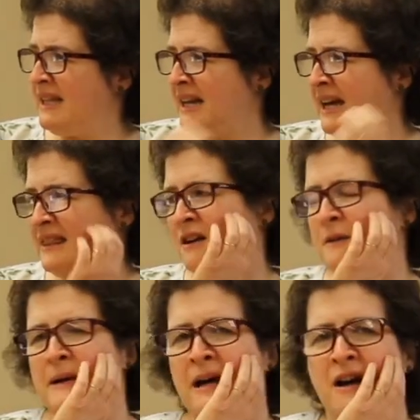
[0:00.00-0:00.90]
But then
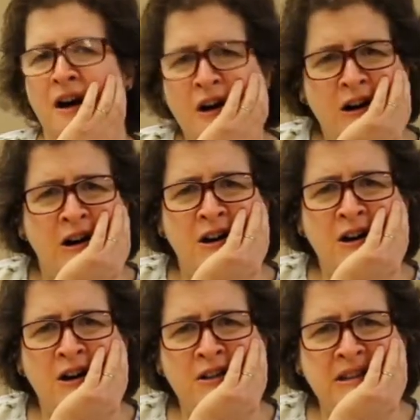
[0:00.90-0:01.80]
I thought about
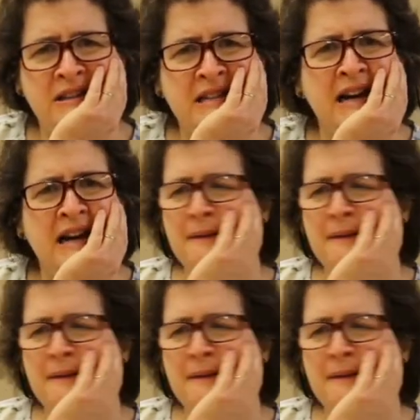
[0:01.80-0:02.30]
all the